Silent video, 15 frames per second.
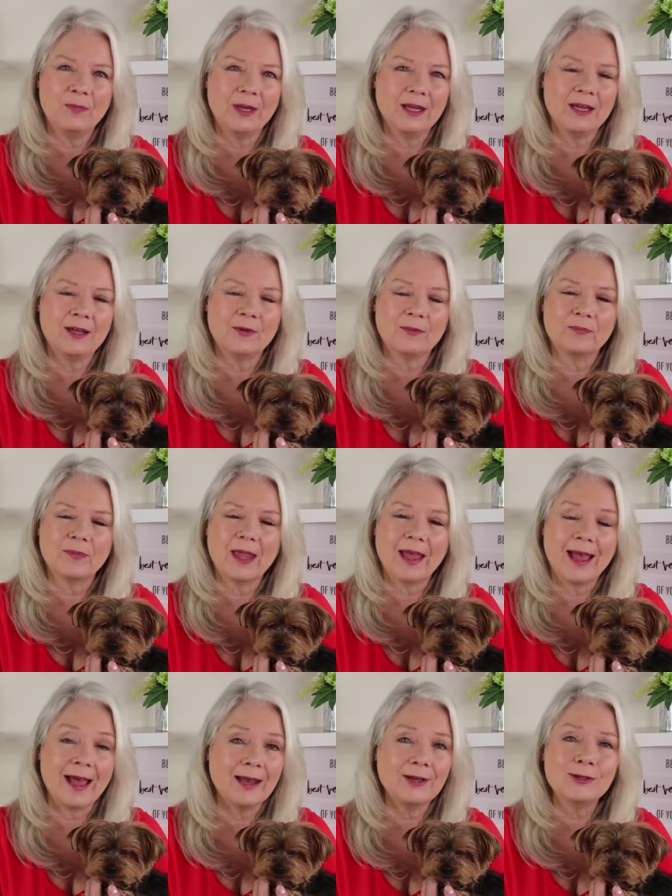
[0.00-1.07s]
big
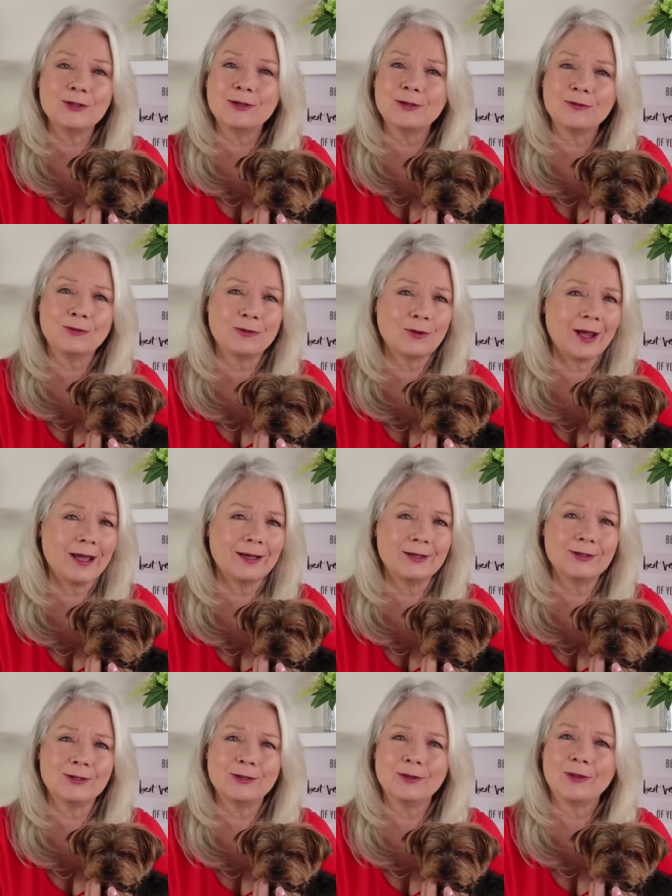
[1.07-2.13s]
attitude of
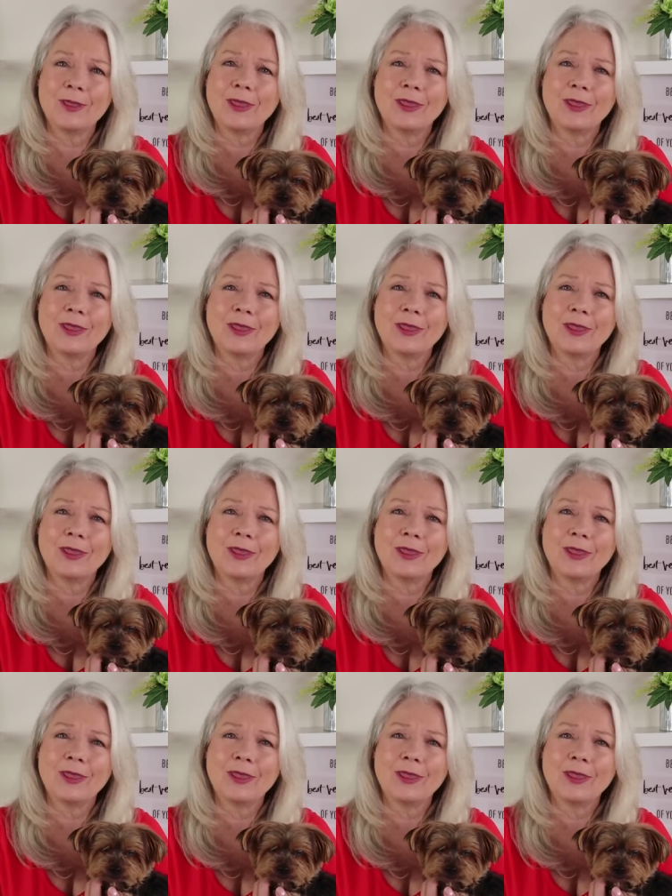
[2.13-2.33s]
gratitude.